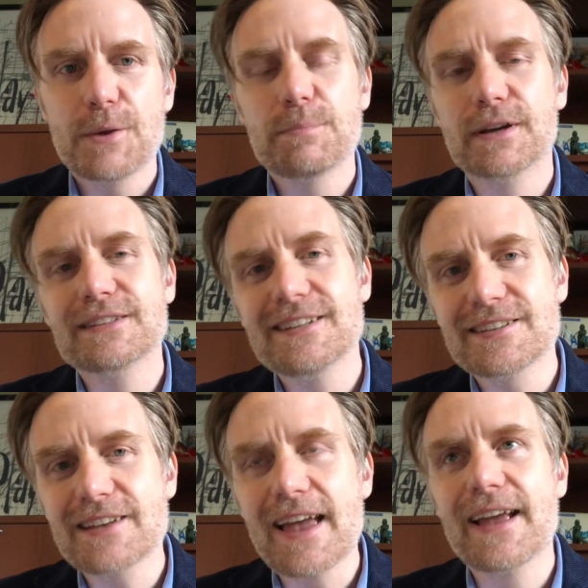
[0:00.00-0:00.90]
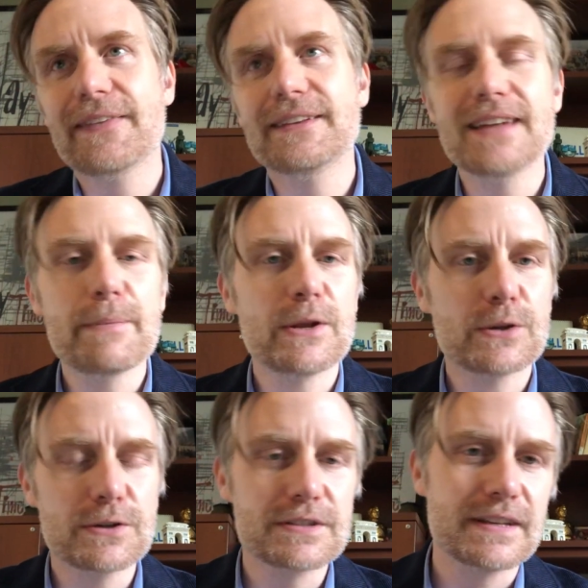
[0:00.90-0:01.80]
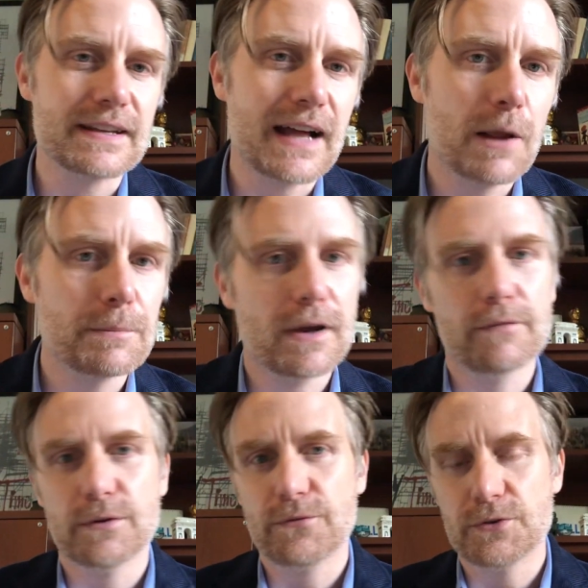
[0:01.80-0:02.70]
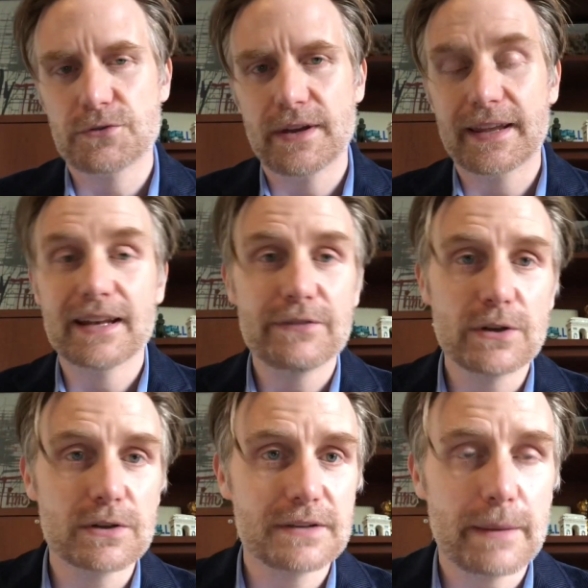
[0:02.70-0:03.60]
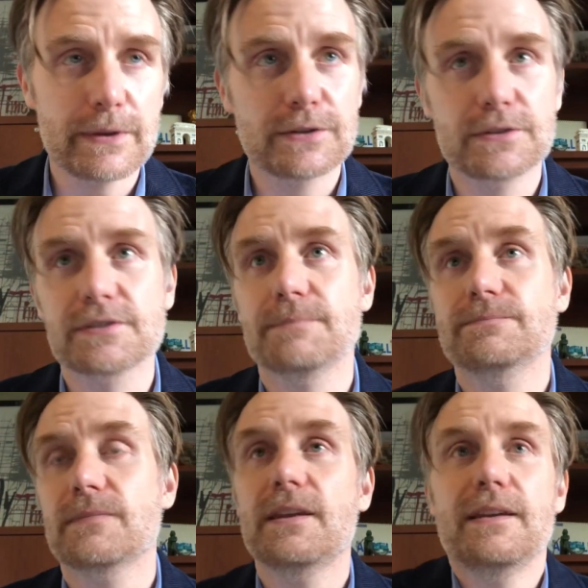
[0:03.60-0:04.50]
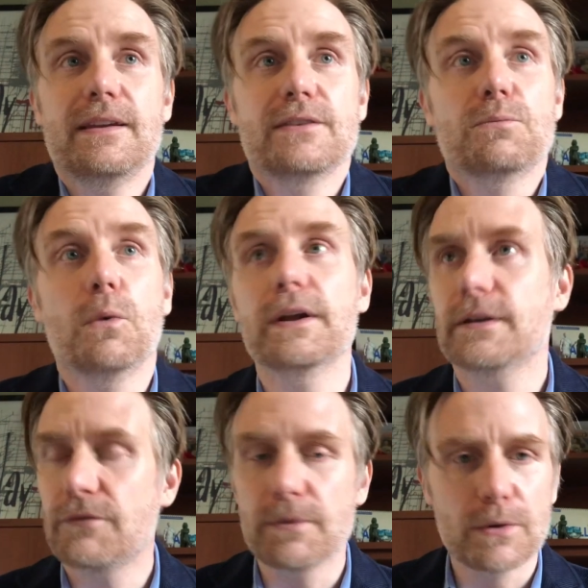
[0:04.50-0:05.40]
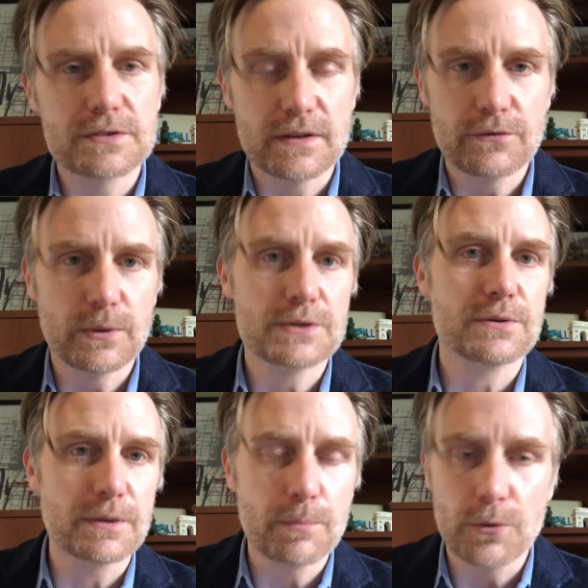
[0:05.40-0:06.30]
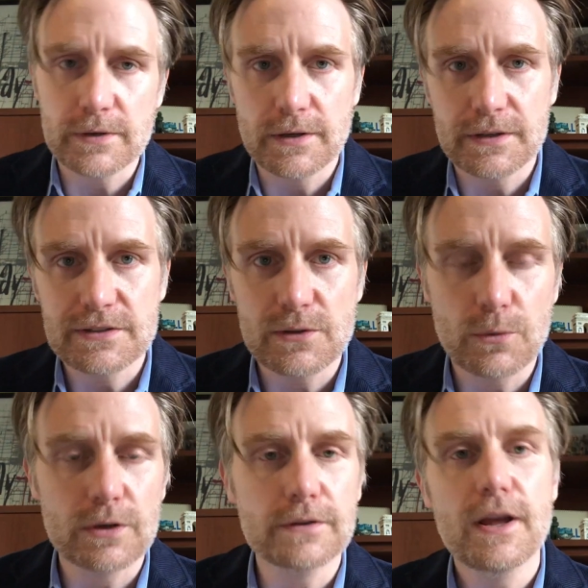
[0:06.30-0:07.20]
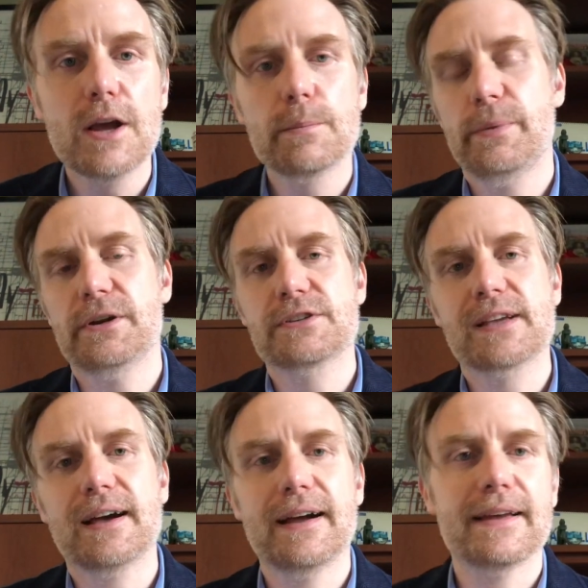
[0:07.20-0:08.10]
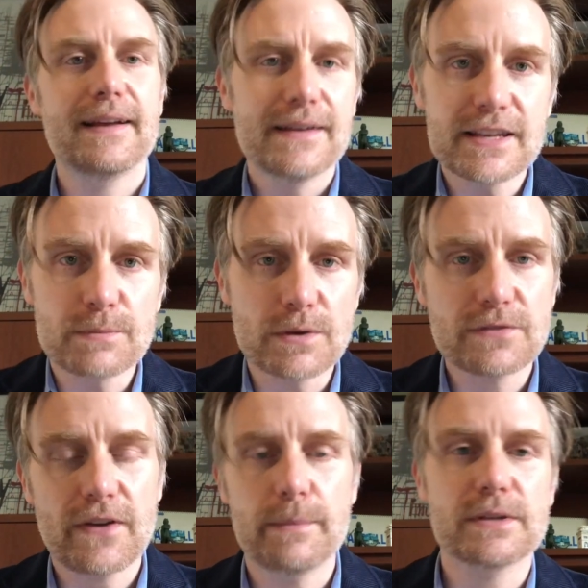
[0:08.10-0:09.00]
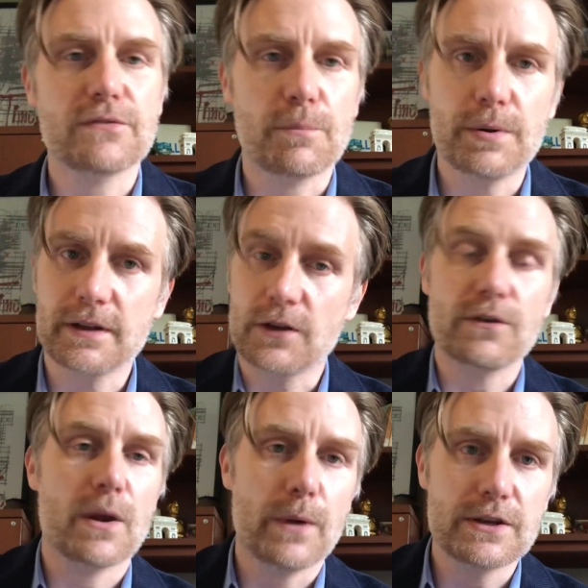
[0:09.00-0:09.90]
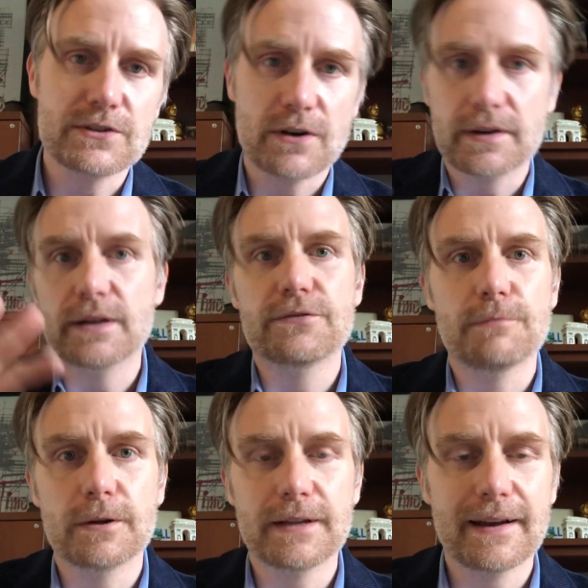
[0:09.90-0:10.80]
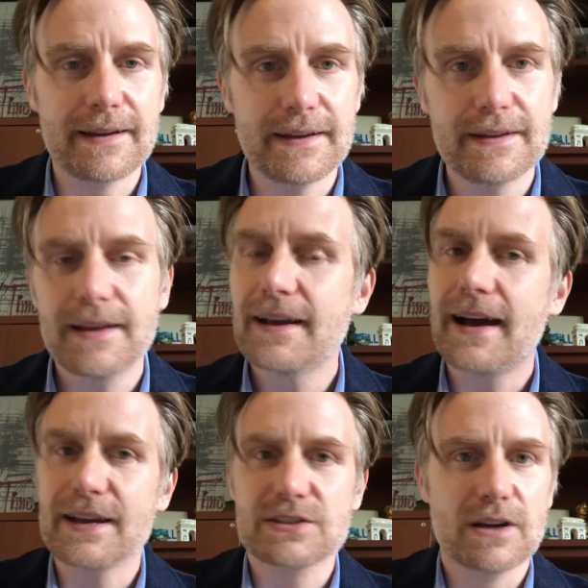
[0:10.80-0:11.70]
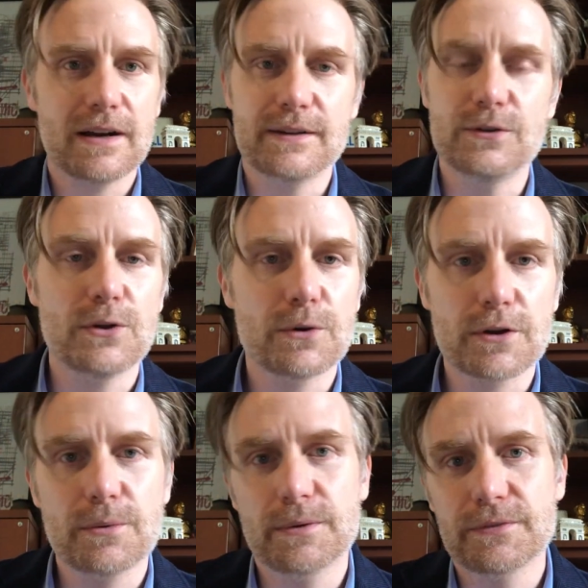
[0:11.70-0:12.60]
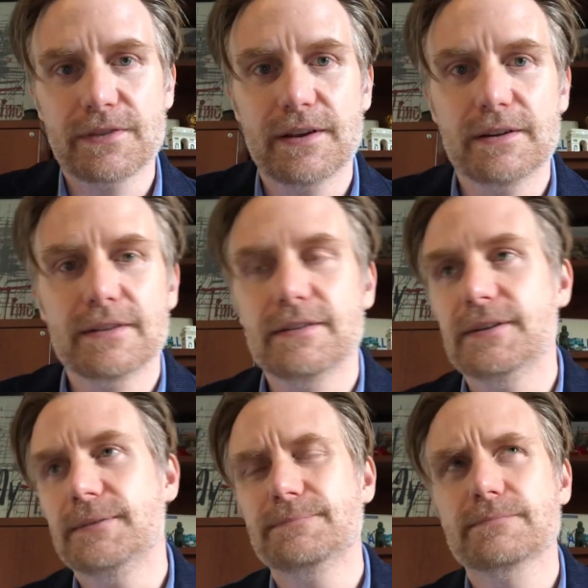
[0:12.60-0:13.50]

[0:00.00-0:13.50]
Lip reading: Because he's saying that Damien Hirst did an album cover for Drake. And if you don't know Damien Hirst, he's one of the most influential and important artists in the world. British guy. He's most famous for putting a great white shark in formaldehyde. I saw it in New York when it was there at the